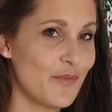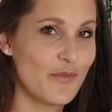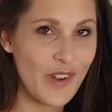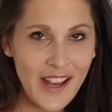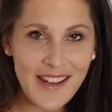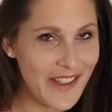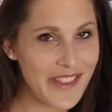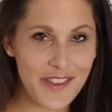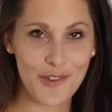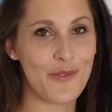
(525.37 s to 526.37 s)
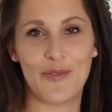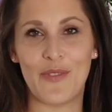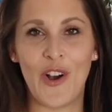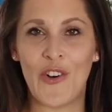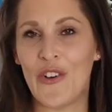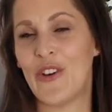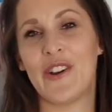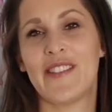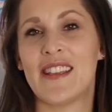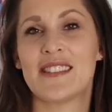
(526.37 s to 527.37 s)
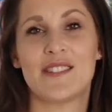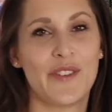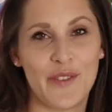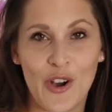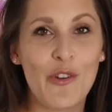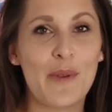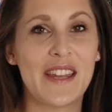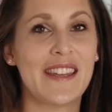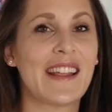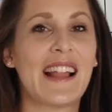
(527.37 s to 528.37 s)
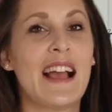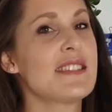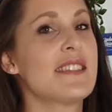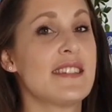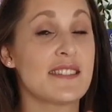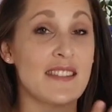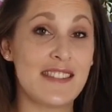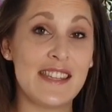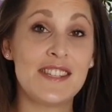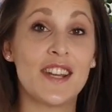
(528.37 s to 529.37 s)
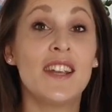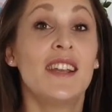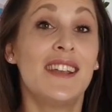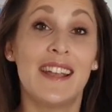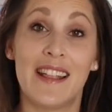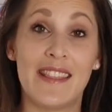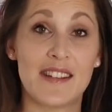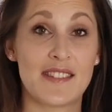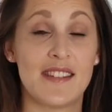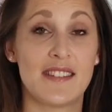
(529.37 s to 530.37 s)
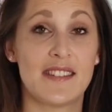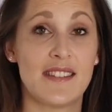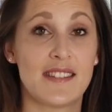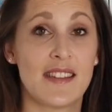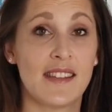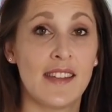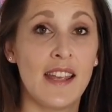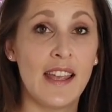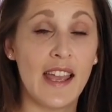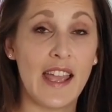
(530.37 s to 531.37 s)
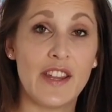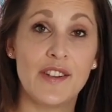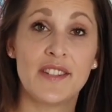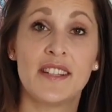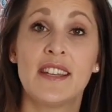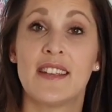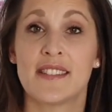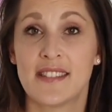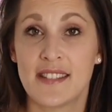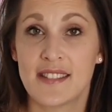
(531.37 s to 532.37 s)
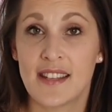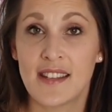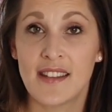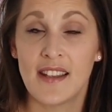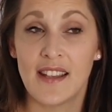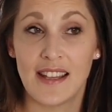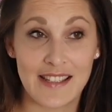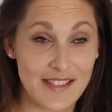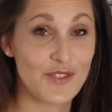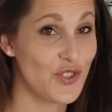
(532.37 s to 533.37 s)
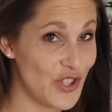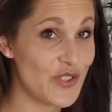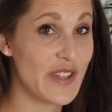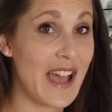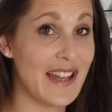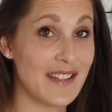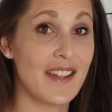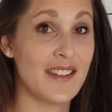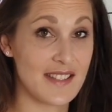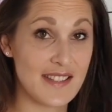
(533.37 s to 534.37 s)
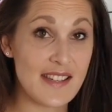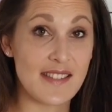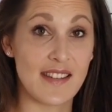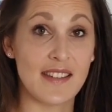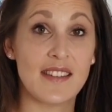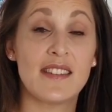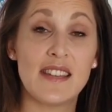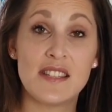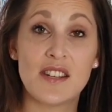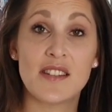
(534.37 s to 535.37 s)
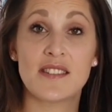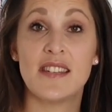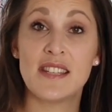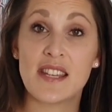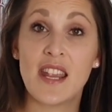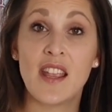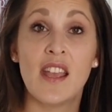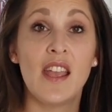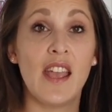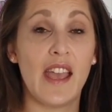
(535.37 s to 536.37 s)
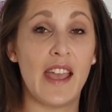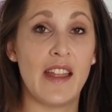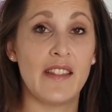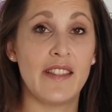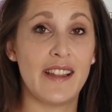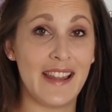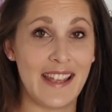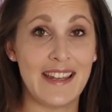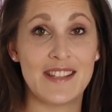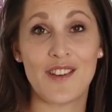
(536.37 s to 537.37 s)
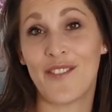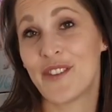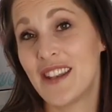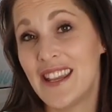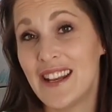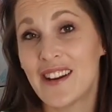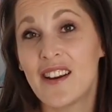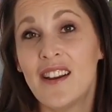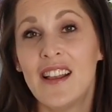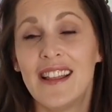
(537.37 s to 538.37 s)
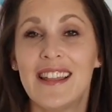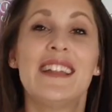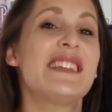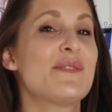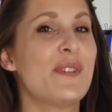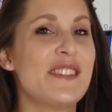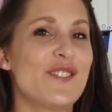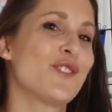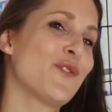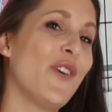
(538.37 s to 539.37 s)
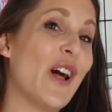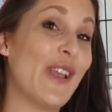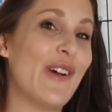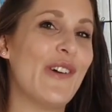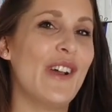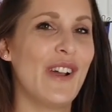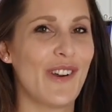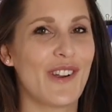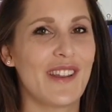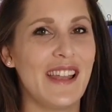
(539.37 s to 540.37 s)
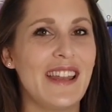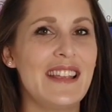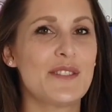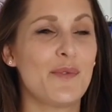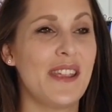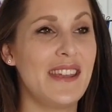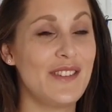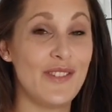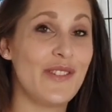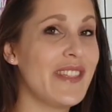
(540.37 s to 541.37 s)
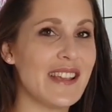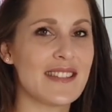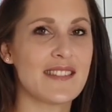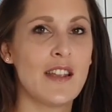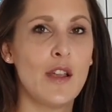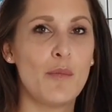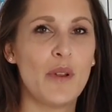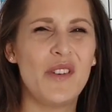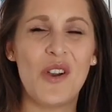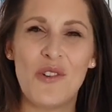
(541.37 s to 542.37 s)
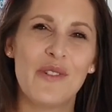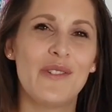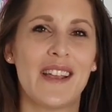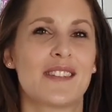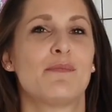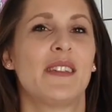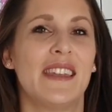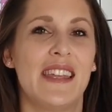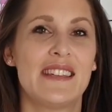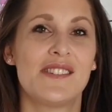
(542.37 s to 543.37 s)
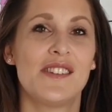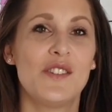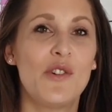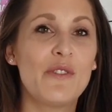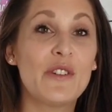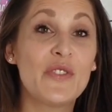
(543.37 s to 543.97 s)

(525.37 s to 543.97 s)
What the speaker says: right? I think you all heard this. If you've all been in the classes, there's a teacher and there's an assistant. And usually the assistant is just that, an assistant. The teacher is teaching, and the ladies often hear, ladies, we just follow, or ladies, we do this, but no real explanation, no real